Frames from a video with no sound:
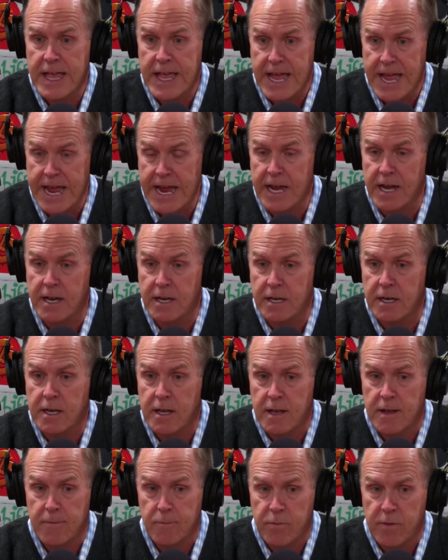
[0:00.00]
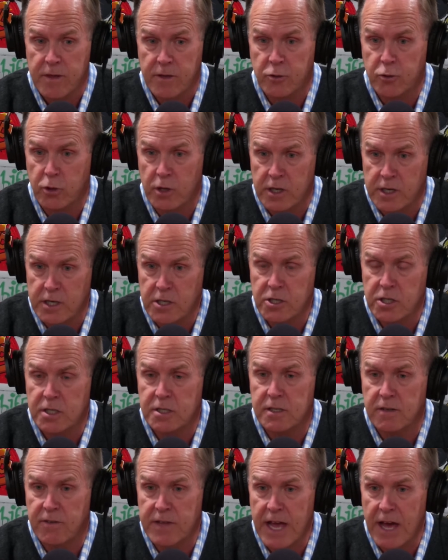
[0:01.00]
and the traditions
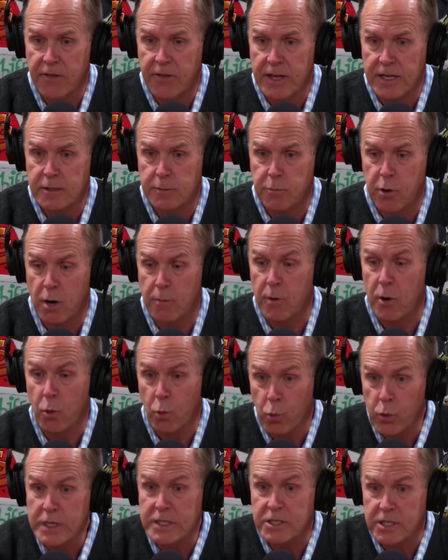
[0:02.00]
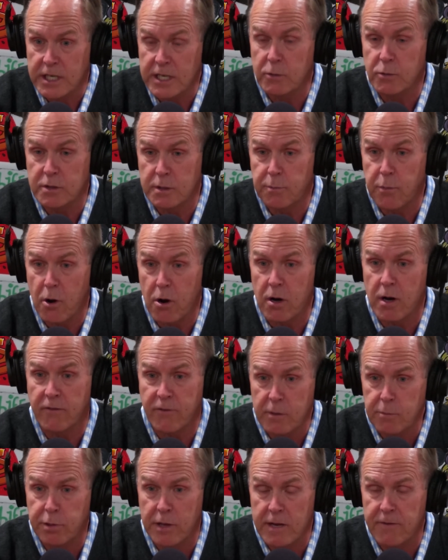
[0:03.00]
of the athletic department, which he was a part of.
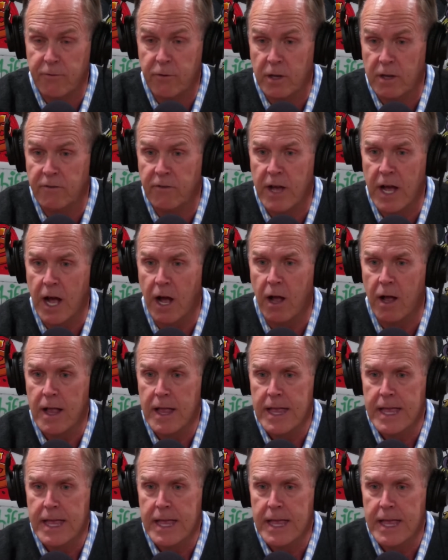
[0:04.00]
He played for Lavelle.